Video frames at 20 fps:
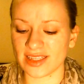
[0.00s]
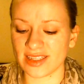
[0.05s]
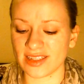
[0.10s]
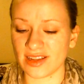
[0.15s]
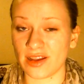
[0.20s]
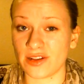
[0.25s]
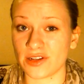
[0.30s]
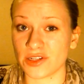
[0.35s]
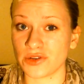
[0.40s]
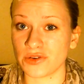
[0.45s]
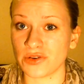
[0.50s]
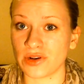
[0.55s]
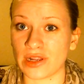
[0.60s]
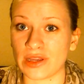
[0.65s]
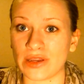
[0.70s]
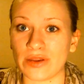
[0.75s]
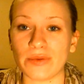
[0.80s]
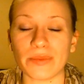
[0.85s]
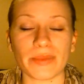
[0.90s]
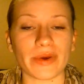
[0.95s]
surgical
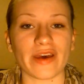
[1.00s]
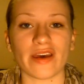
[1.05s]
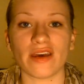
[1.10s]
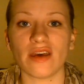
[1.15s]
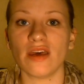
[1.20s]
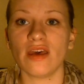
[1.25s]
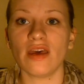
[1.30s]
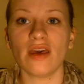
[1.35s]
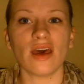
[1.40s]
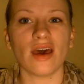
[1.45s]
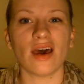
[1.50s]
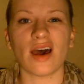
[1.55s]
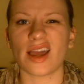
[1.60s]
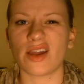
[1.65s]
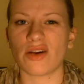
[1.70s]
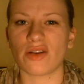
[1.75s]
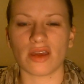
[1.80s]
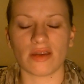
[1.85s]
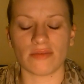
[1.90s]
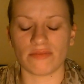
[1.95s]
glue, but I
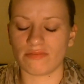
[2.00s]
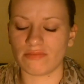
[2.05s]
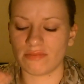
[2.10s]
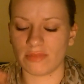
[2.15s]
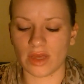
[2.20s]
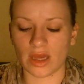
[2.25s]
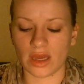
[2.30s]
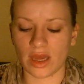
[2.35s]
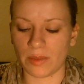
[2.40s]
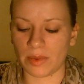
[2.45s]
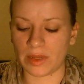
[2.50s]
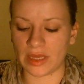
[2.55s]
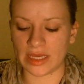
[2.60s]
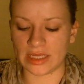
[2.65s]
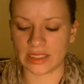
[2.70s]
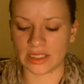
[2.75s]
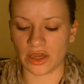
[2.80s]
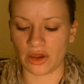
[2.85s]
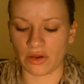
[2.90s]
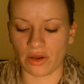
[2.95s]
got it a couple of
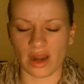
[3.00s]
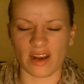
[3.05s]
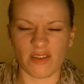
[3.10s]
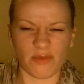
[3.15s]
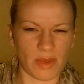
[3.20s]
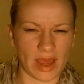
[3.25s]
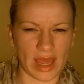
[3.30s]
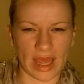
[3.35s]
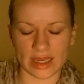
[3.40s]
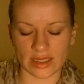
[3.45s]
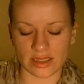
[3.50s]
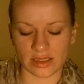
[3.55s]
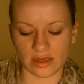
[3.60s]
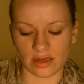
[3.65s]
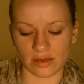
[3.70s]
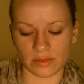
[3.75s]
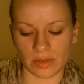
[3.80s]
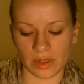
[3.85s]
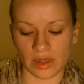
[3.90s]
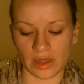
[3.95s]
years ago kind of by
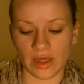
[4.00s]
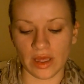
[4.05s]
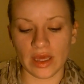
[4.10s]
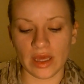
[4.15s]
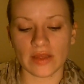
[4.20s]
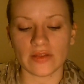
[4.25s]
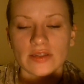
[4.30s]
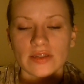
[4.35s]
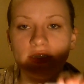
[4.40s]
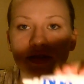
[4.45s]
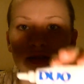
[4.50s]
accident. But this